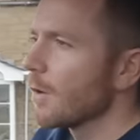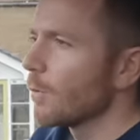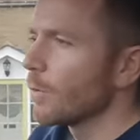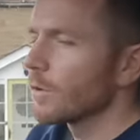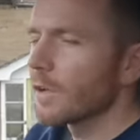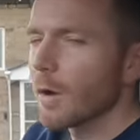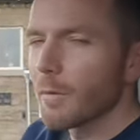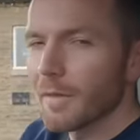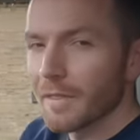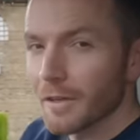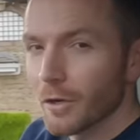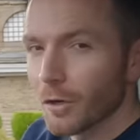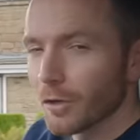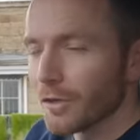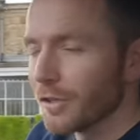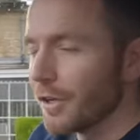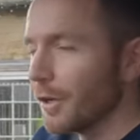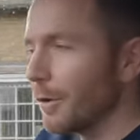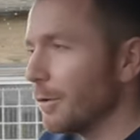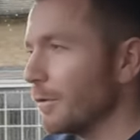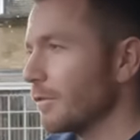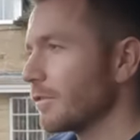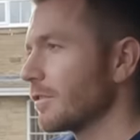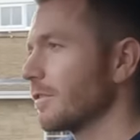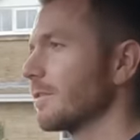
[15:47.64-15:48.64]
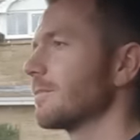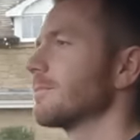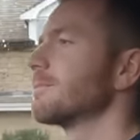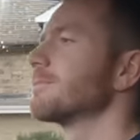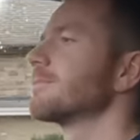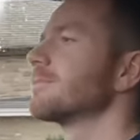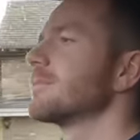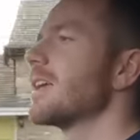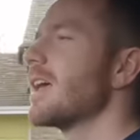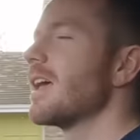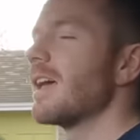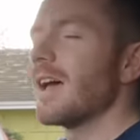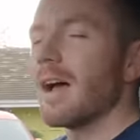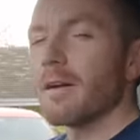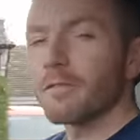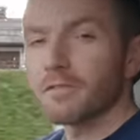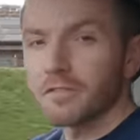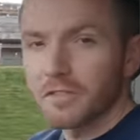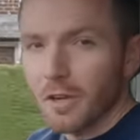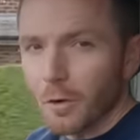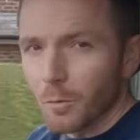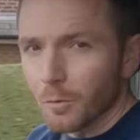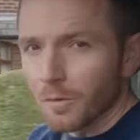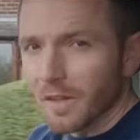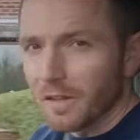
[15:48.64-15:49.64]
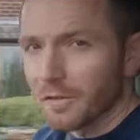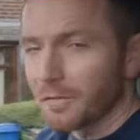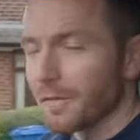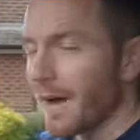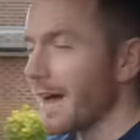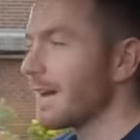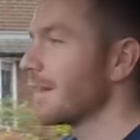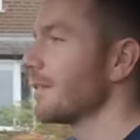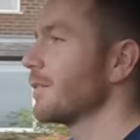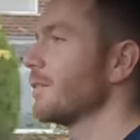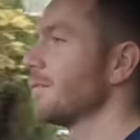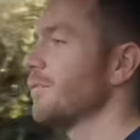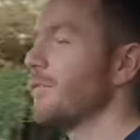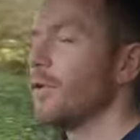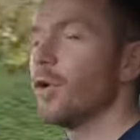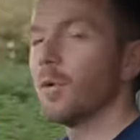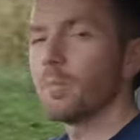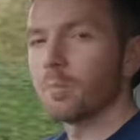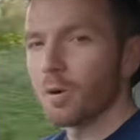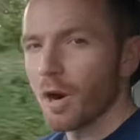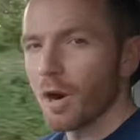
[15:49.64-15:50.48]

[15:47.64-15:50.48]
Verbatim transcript: We'll go with the good news. I've sold this van for